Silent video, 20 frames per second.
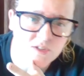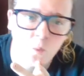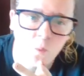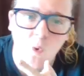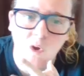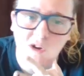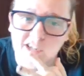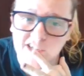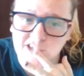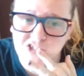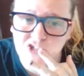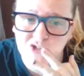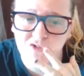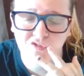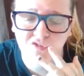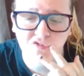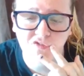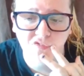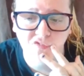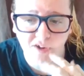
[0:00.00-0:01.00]
what is your
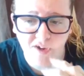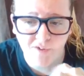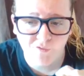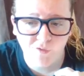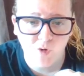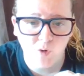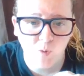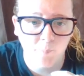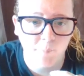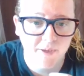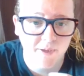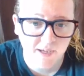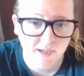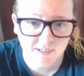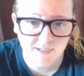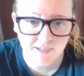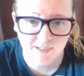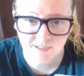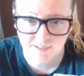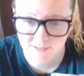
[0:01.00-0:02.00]
favorite
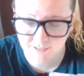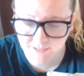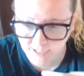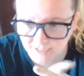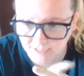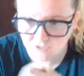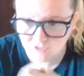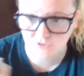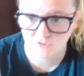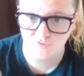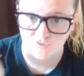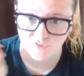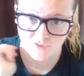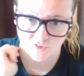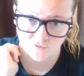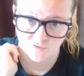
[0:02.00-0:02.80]
beginning catastrophe